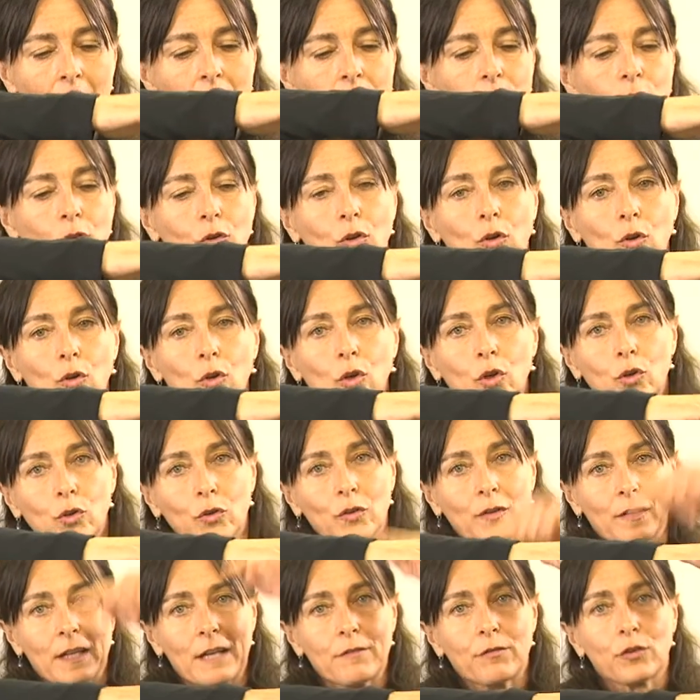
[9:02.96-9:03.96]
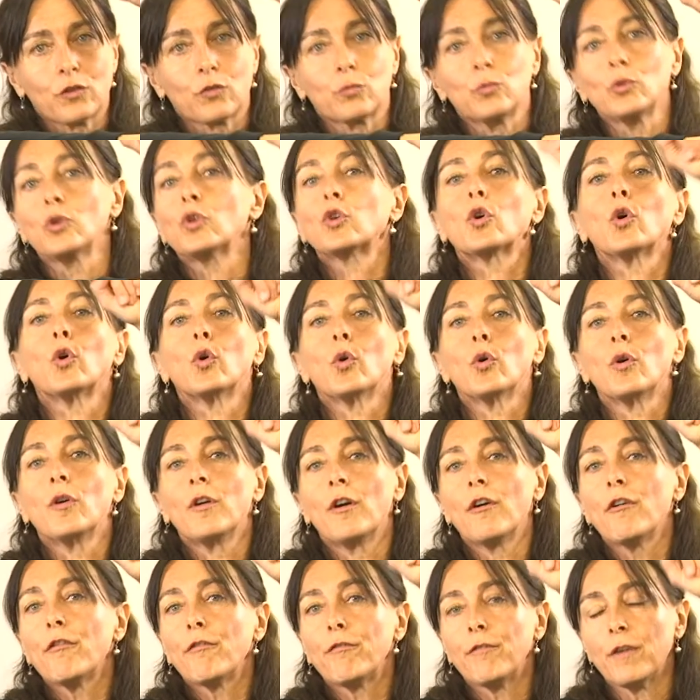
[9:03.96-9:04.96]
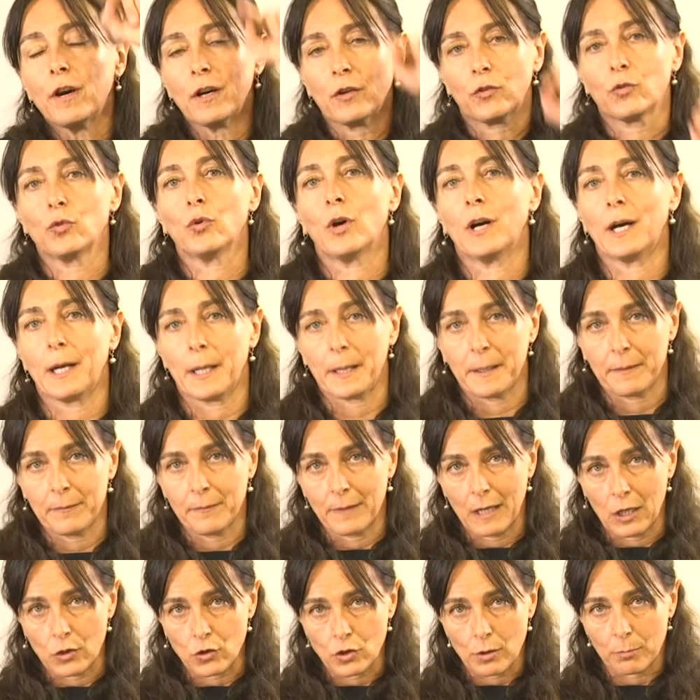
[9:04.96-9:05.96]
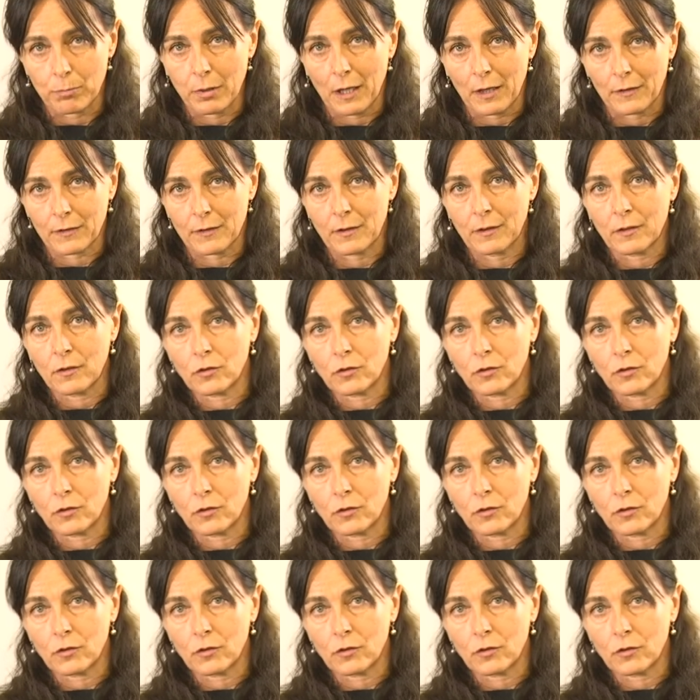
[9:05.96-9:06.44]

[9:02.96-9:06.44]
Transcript: the glucose levels will go far too high in your blood.